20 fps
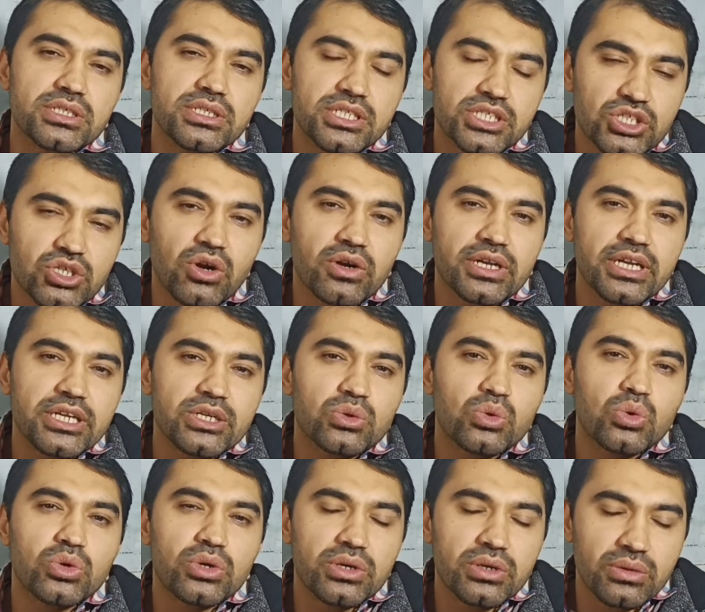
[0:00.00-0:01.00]
Scotland
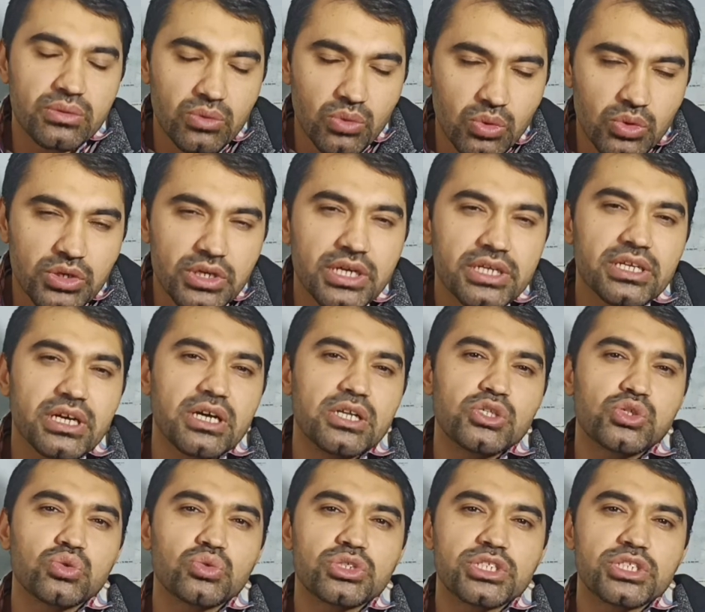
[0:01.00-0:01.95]
could not also